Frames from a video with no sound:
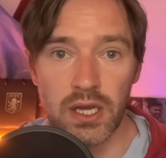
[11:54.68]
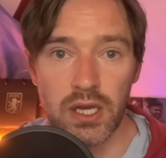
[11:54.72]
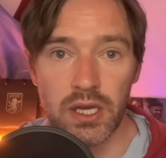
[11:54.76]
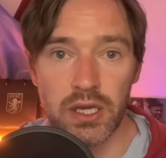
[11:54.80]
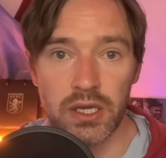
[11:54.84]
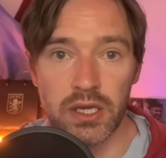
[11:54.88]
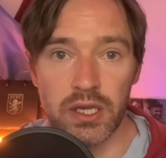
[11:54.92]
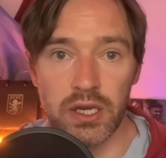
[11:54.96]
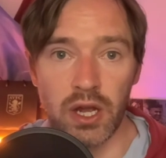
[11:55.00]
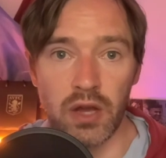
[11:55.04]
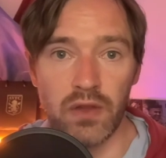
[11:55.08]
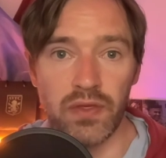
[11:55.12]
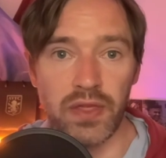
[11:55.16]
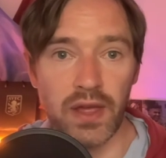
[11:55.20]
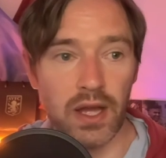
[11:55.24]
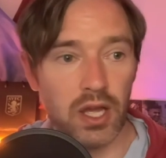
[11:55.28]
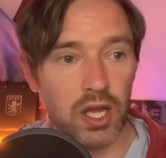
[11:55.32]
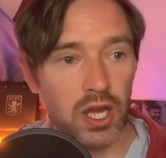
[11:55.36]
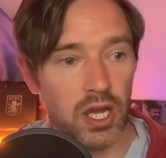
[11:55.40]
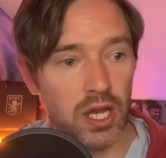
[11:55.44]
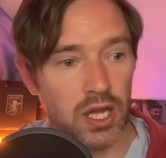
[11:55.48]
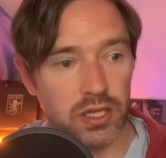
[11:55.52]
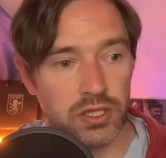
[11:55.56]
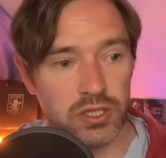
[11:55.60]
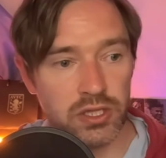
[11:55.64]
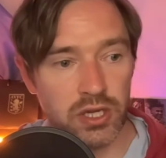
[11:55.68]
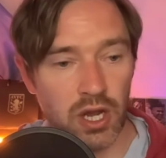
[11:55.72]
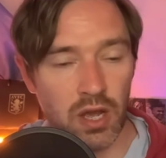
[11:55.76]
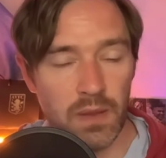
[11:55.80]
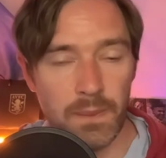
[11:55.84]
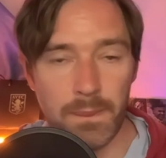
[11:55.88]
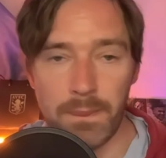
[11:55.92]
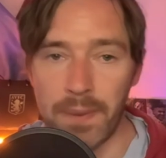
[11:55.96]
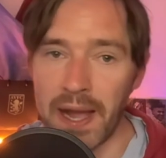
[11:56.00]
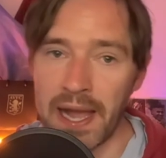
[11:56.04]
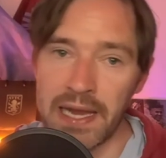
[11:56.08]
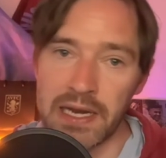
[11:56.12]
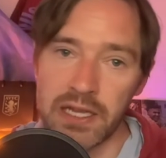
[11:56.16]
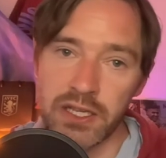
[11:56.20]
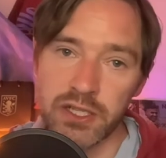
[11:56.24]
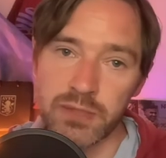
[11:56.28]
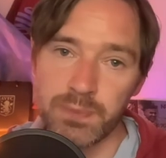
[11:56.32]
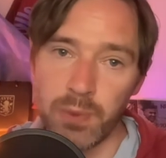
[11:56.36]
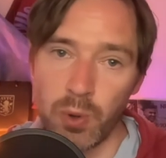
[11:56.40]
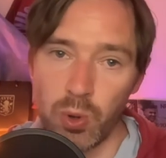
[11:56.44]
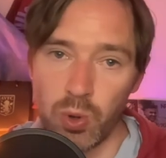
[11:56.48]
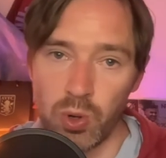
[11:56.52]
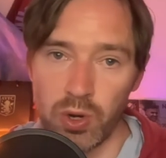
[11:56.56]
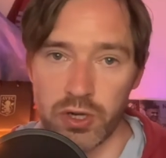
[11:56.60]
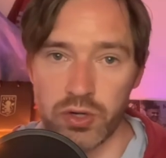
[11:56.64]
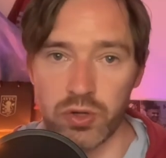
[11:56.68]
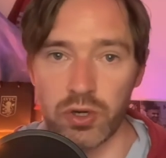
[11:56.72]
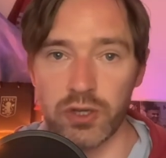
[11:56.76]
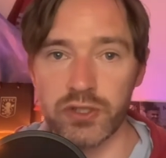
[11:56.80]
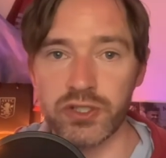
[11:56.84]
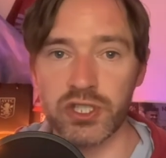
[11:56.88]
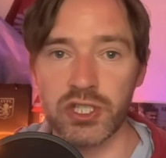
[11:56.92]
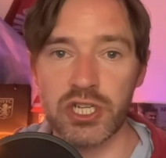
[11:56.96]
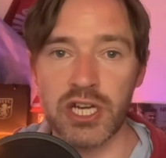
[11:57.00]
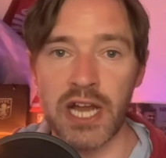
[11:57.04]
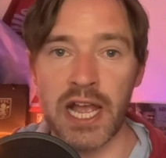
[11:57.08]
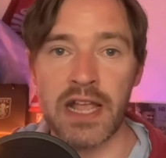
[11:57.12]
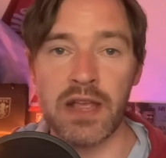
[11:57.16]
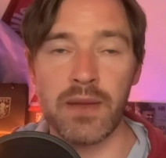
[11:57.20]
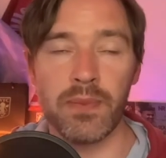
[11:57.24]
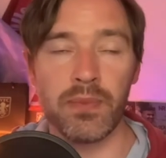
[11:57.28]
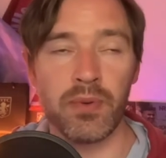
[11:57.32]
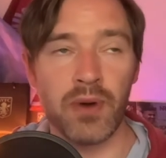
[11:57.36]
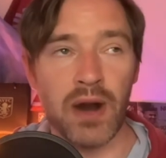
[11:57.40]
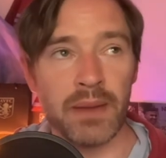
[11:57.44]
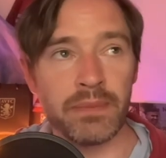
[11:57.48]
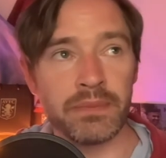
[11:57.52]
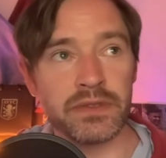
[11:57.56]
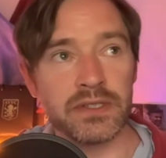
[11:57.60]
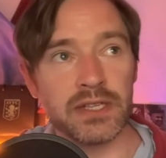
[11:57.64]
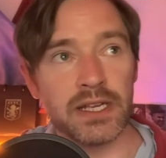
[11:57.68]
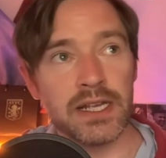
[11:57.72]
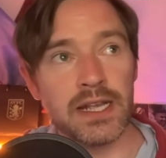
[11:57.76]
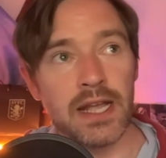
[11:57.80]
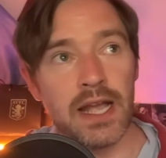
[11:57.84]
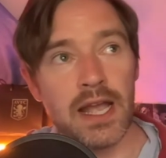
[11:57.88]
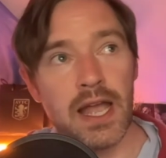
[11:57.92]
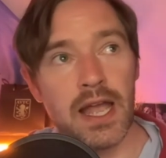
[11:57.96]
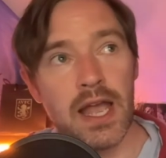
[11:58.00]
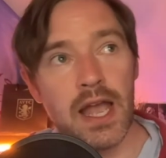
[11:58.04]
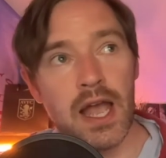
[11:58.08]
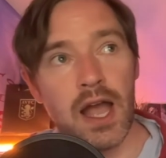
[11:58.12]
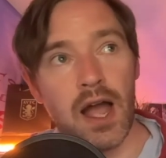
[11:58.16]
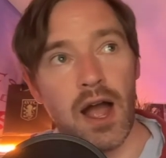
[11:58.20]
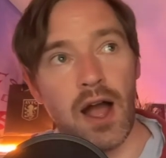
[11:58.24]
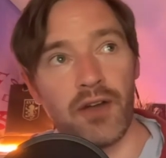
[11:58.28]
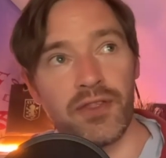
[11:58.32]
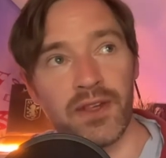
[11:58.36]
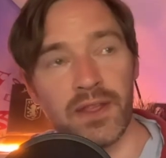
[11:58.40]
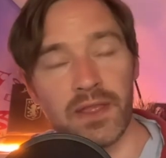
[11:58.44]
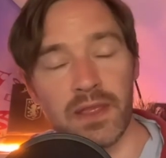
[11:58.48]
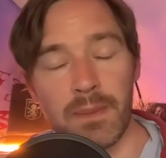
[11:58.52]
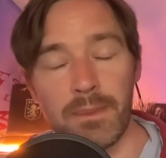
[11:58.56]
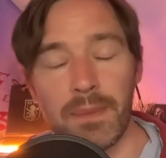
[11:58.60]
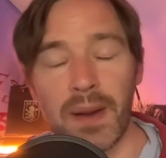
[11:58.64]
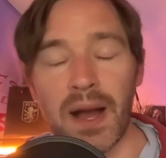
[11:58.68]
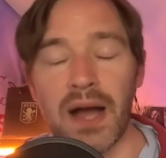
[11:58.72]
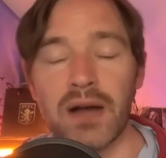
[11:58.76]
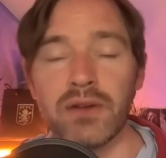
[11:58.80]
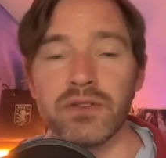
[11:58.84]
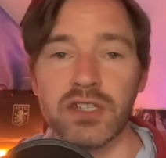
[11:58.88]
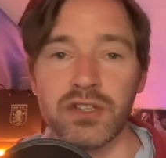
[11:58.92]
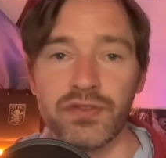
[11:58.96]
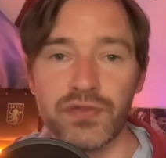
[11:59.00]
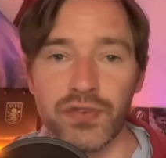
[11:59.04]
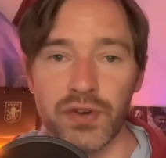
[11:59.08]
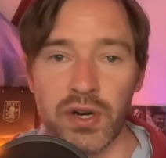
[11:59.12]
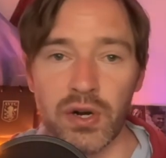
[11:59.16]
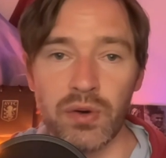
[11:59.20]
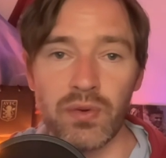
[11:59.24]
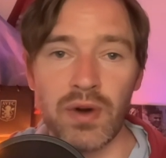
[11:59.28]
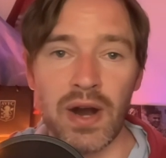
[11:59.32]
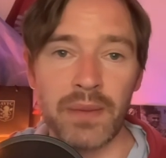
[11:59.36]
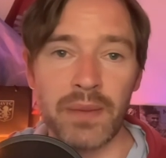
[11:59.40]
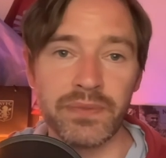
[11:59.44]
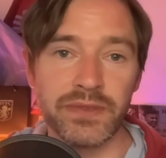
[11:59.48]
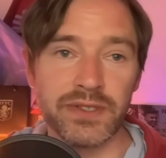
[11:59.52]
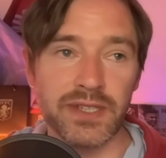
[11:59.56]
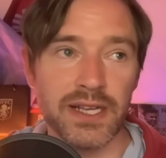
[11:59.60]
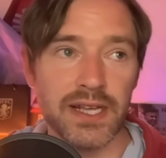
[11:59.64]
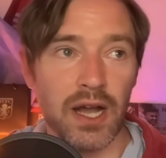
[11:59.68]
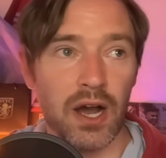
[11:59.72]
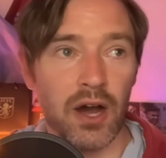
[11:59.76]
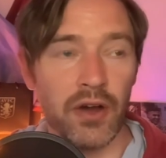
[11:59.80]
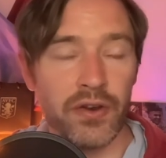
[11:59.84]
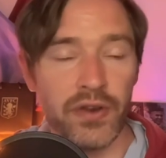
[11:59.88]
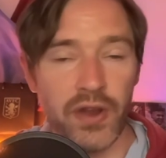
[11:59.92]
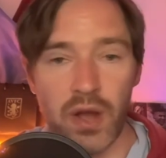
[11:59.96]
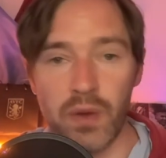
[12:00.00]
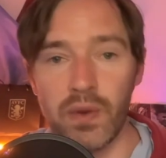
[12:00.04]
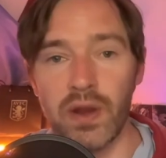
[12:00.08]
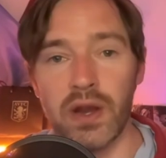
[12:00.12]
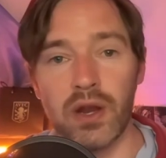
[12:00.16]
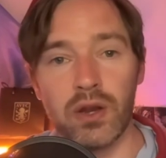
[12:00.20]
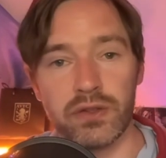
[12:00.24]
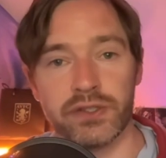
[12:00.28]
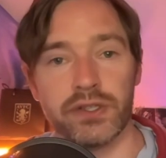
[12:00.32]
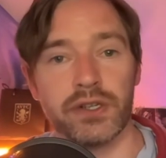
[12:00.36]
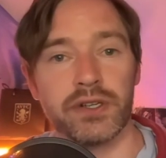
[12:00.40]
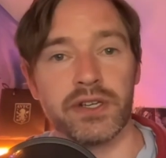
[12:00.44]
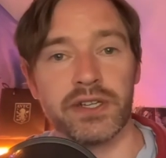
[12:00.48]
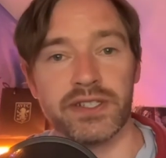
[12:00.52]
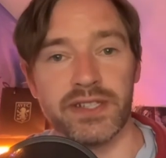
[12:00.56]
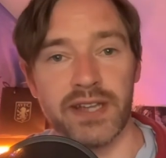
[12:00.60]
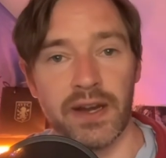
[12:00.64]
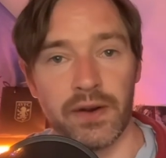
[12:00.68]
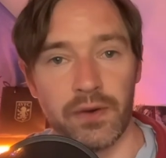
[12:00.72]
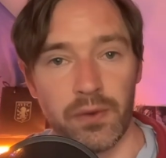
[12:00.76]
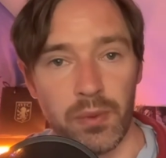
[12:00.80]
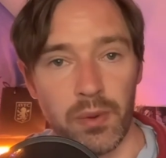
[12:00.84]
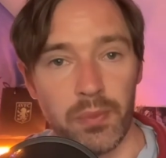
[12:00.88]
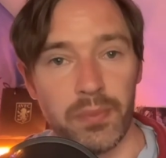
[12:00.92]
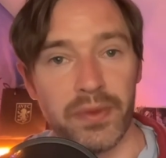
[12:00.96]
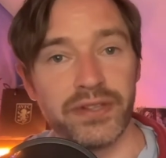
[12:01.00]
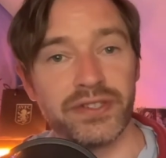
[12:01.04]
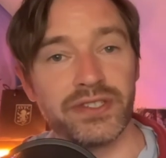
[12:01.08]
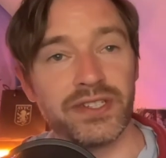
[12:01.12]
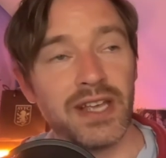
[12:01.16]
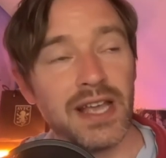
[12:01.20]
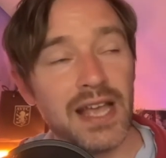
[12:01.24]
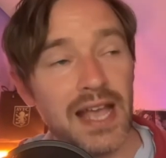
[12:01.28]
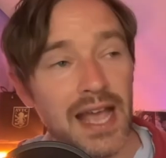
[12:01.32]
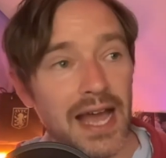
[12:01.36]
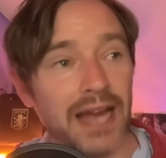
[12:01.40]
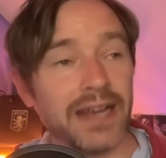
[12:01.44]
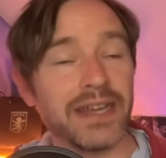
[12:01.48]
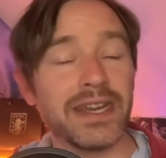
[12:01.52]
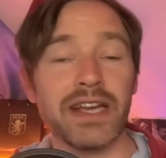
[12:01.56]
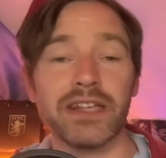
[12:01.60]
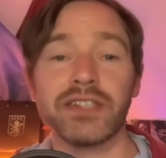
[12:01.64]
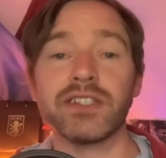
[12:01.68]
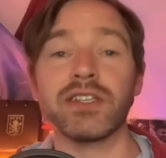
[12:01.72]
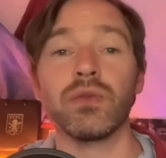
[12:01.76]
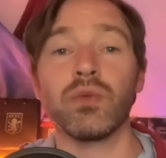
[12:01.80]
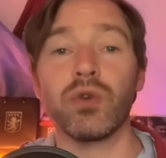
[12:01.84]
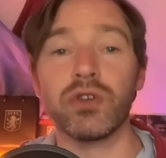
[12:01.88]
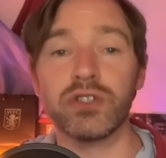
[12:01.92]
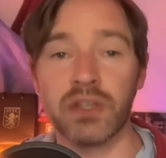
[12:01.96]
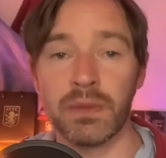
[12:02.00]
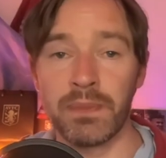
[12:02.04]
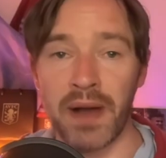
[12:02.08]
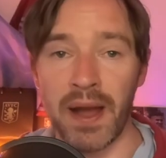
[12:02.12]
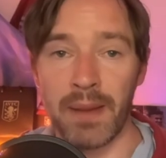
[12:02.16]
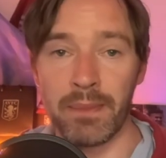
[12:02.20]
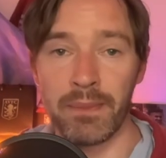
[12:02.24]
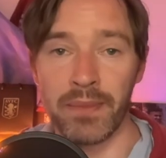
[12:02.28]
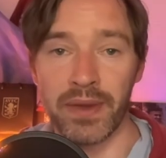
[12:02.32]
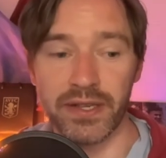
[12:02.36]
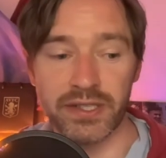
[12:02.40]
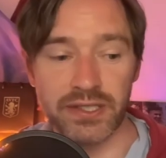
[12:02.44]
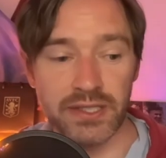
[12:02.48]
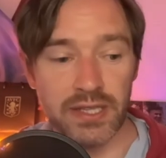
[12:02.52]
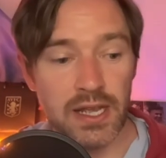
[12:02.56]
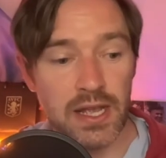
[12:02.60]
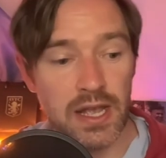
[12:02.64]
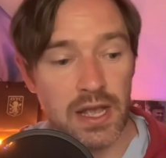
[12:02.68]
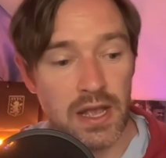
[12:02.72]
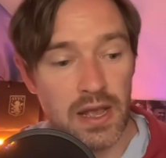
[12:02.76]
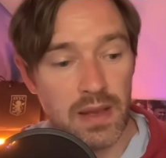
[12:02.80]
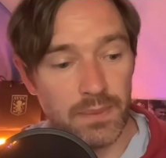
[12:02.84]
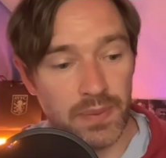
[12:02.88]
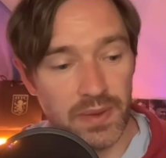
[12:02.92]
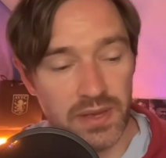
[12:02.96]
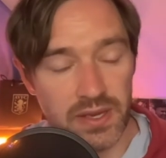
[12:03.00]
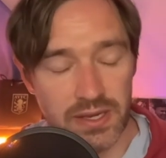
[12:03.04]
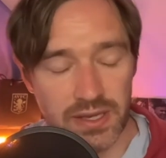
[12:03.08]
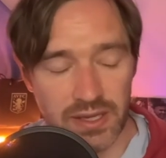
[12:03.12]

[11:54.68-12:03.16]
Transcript: You know, that Bailey's ball across to Jacob Ramsey. I think the bounce in front of Ramsey, I know it looks like a terrible miss. And yes, it was a bad miss. But